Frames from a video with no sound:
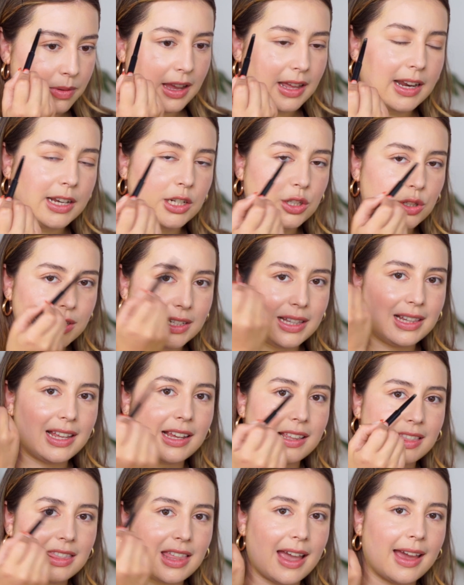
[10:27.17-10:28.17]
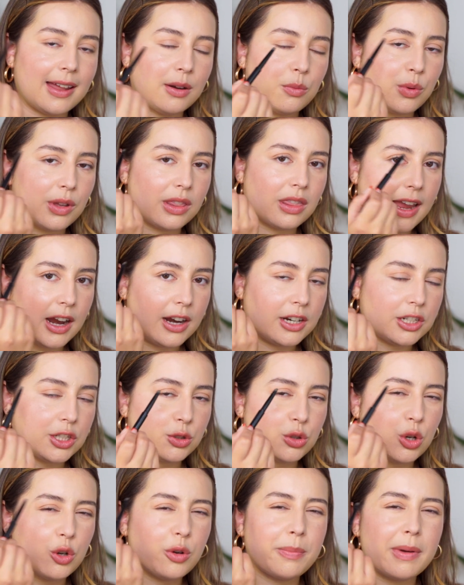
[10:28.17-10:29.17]
and I do it like that with hair
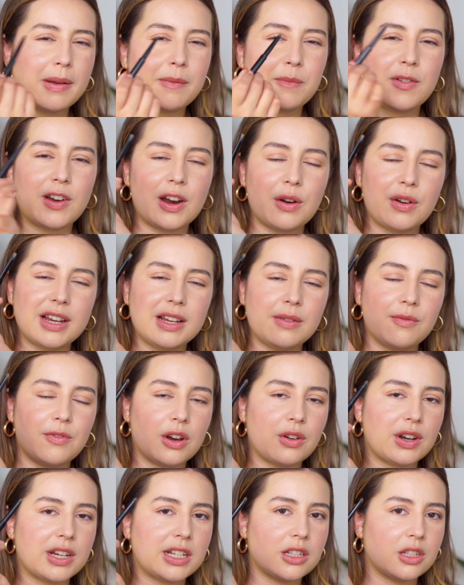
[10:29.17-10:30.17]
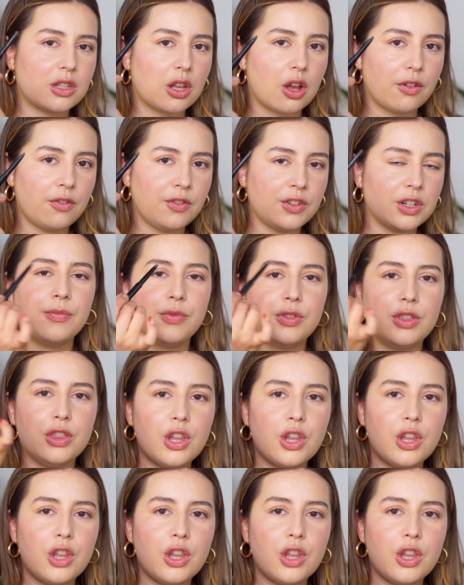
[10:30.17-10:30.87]
stroke but very very soft